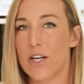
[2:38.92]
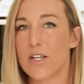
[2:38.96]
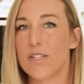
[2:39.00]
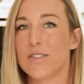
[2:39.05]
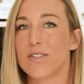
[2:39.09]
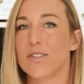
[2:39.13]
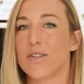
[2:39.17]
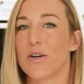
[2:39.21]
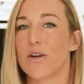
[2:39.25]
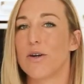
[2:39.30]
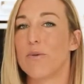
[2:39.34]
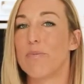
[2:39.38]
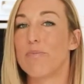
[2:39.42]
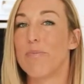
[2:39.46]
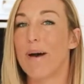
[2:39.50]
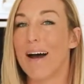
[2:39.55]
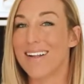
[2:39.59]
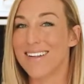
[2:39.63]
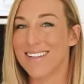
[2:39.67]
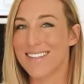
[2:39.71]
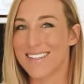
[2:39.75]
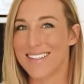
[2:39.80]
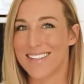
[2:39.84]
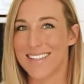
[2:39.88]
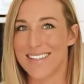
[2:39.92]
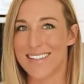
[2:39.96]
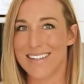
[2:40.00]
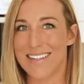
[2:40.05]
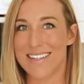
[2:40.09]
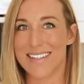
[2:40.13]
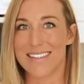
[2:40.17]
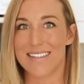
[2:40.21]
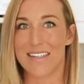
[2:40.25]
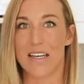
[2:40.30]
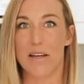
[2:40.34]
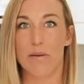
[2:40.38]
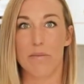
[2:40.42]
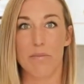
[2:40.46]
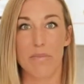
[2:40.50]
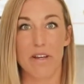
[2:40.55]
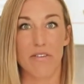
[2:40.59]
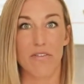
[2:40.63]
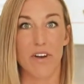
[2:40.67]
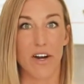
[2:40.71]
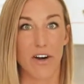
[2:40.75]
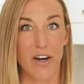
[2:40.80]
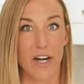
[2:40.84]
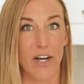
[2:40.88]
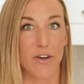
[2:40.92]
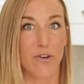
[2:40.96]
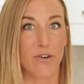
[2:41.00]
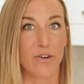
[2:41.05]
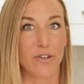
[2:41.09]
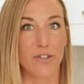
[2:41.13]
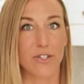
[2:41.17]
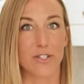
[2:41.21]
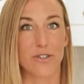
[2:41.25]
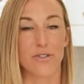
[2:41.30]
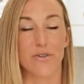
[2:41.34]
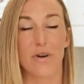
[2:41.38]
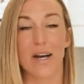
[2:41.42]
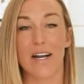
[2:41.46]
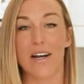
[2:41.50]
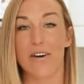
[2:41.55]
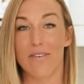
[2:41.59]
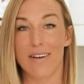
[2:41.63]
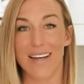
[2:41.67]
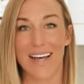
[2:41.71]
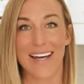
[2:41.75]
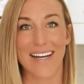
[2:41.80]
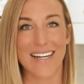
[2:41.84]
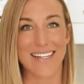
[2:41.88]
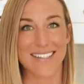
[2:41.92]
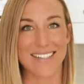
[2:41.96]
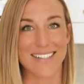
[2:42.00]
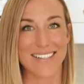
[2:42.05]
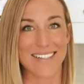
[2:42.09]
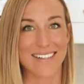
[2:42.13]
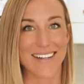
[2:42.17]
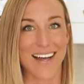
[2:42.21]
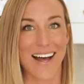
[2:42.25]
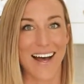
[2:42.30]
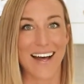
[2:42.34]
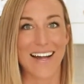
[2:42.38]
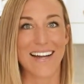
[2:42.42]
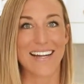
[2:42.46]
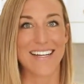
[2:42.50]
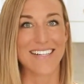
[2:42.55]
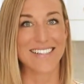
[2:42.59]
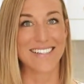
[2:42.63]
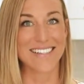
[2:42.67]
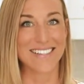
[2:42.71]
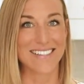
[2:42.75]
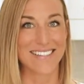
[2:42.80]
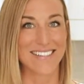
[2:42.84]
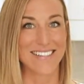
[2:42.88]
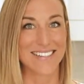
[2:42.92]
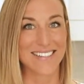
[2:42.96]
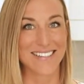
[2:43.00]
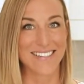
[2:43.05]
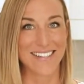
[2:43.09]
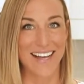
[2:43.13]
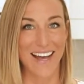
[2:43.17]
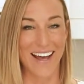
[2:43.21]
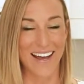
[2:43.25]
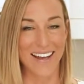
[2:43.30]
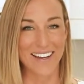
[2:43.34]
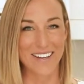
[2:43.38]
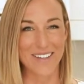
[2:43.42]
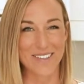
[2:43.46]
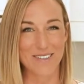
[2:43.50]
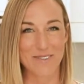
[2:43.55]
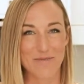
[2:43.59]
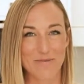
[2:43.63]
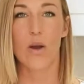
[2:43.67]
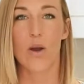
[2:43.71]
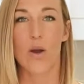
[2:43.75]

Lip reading: So balancing this can be very crucial, and I'll get into that in just a sec.